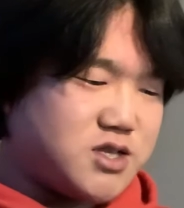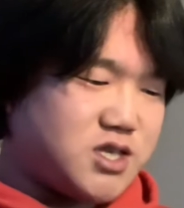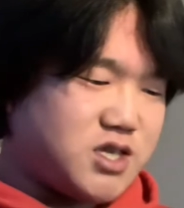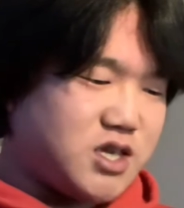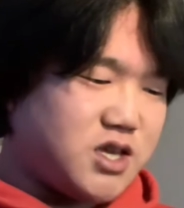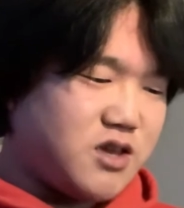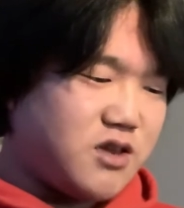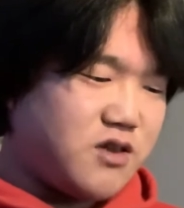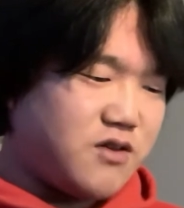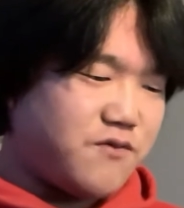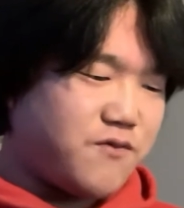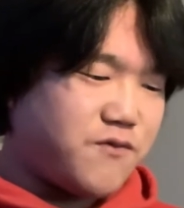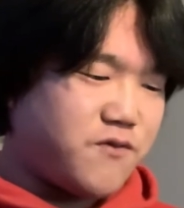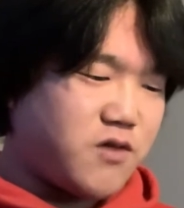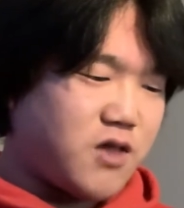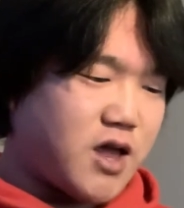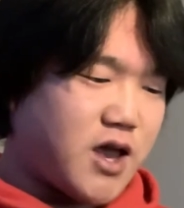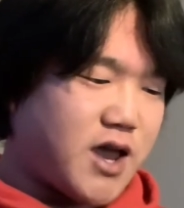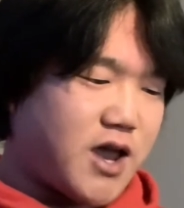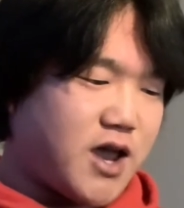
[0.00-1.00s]
D
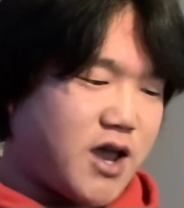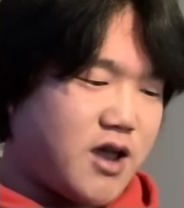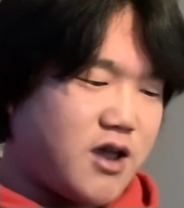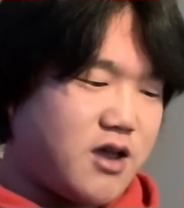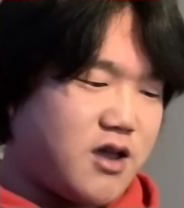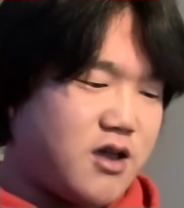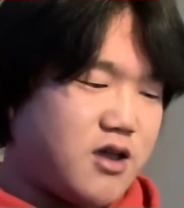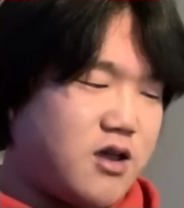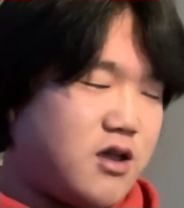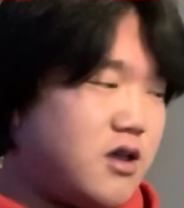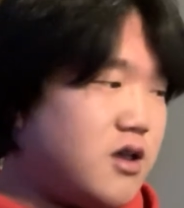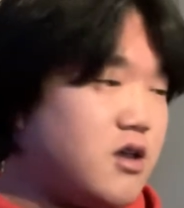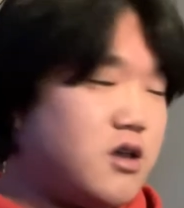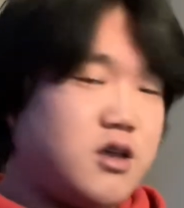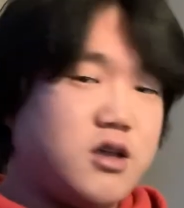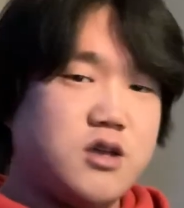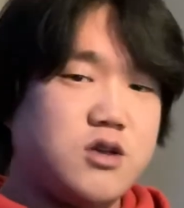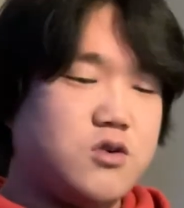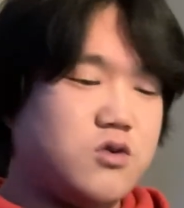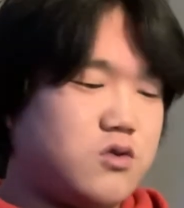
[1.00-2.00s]
flat.
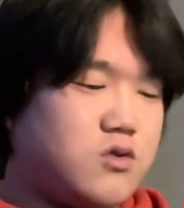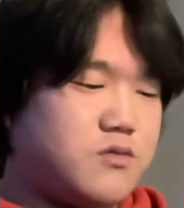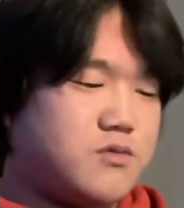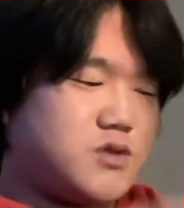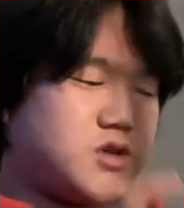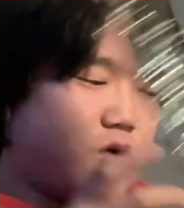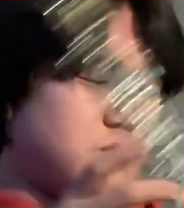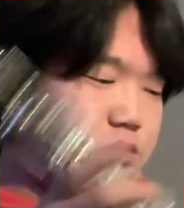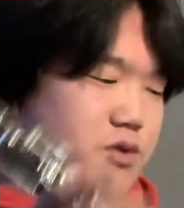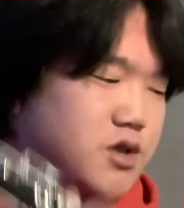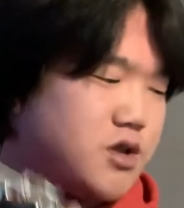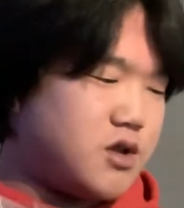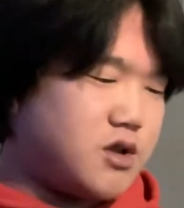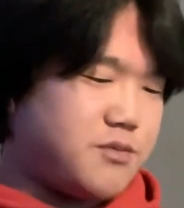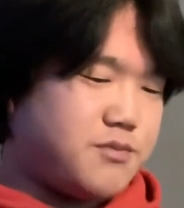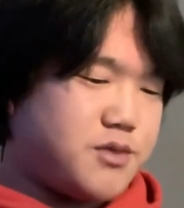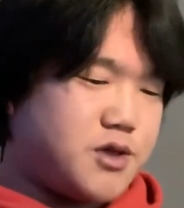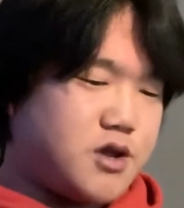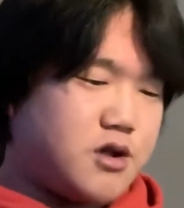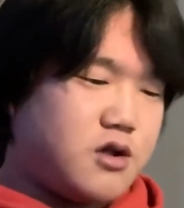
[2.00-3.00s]
Oh, don't put it up
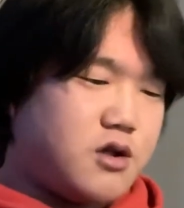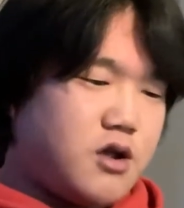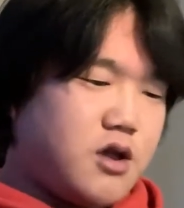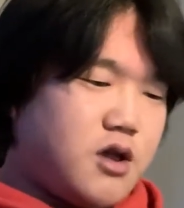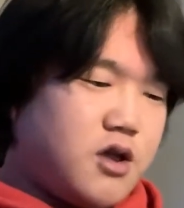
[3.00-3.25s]
there.